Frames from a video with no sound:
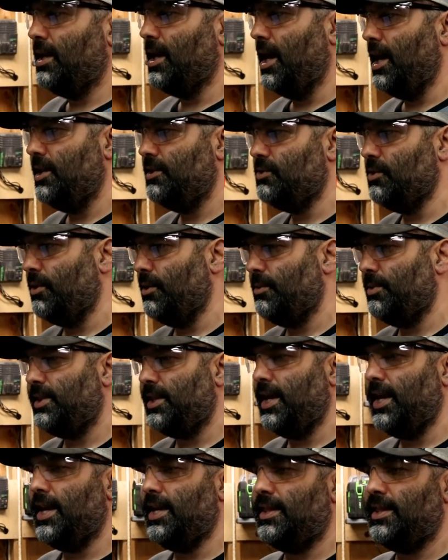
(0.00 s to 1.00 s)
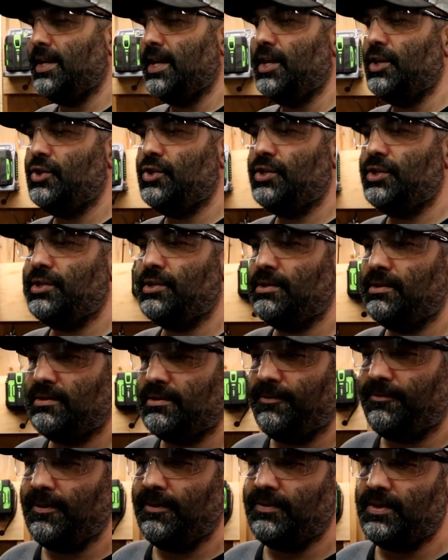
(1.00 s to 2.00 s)
contour with the 1/8 inch
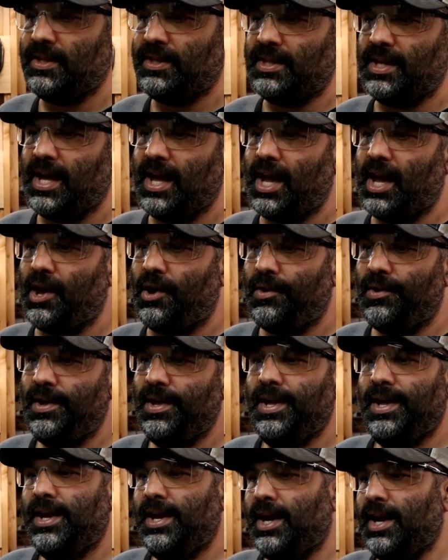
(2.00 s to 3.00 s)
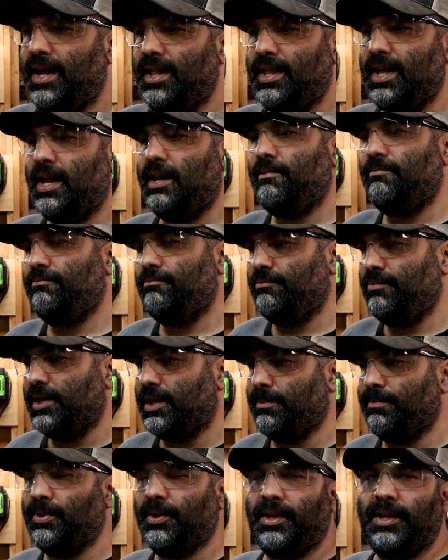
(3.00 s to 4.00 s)
to 50 thou, and then we
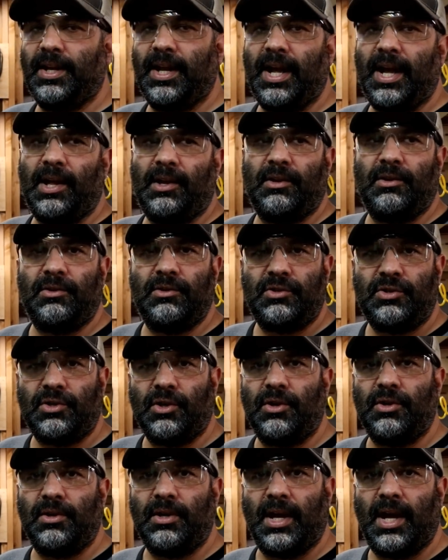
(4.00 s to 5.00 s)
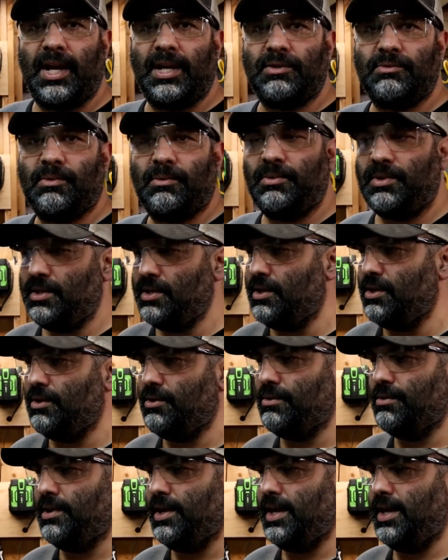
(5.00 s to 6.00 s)
can pull it out and show you guys what we
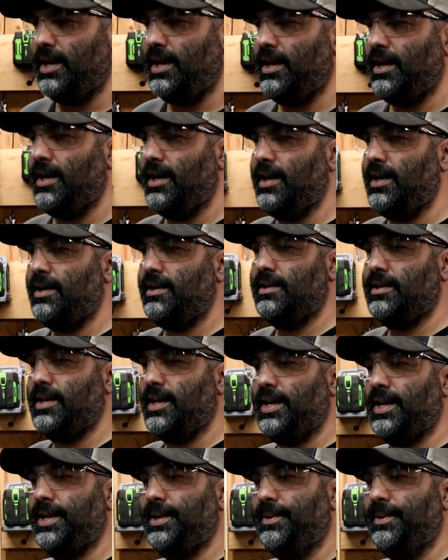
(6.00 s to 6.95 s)
do. And